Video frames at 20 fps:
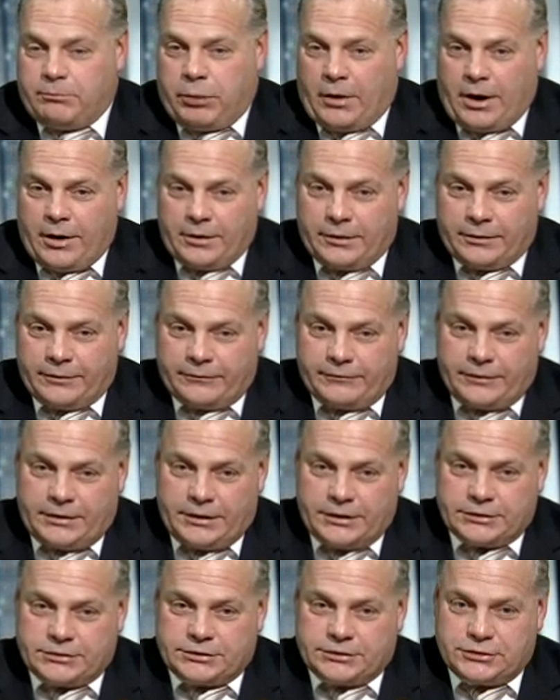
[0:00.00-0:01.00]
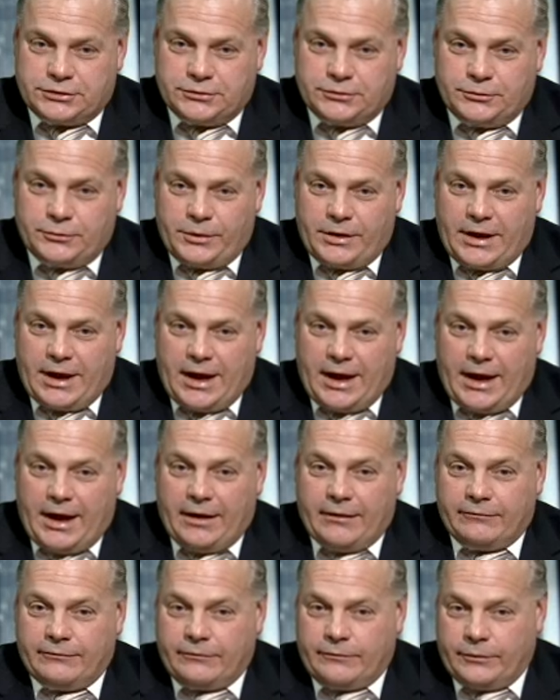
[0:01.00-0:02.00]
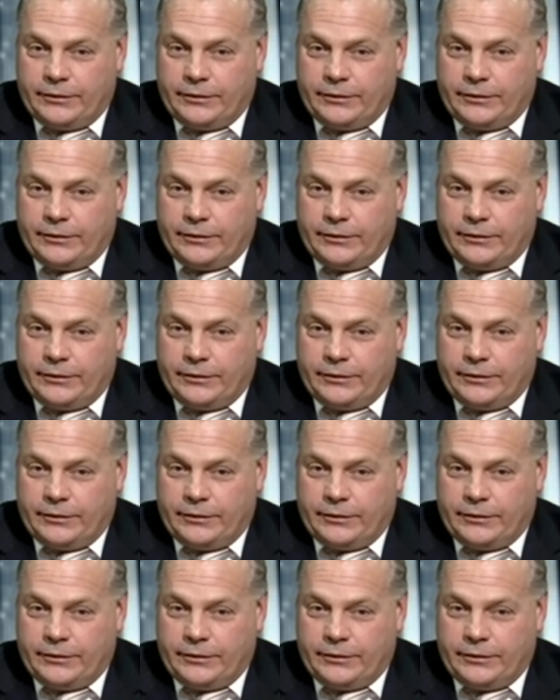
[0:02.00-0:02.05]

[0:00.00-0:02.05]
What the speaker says: part of the issue we have